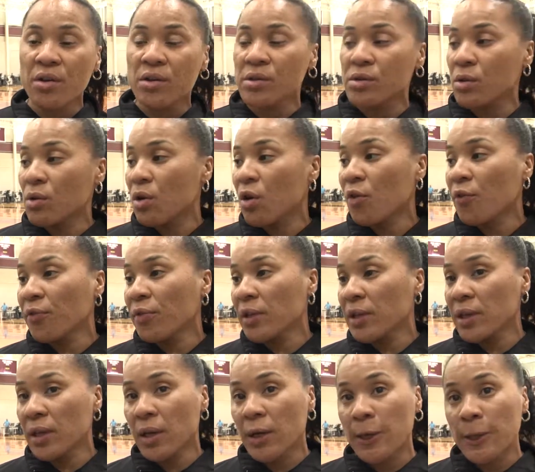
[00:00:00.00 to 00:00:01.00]
And so
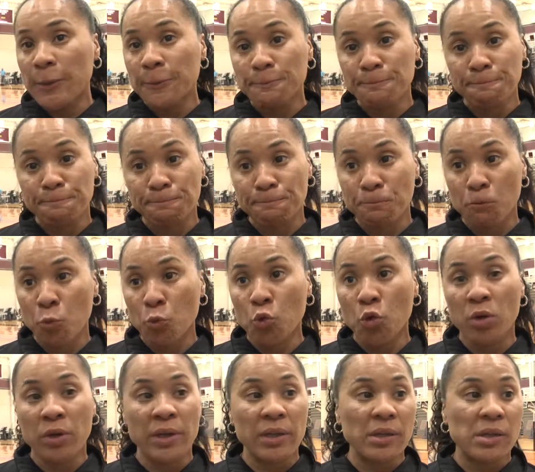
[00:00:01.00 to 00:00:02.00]
hopefully um,
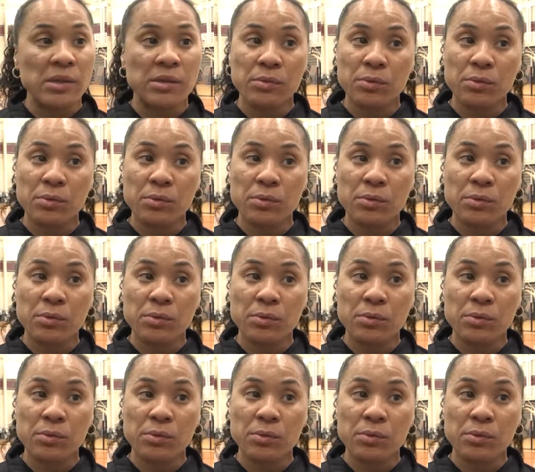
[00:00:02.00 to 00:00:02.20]
we'll get the,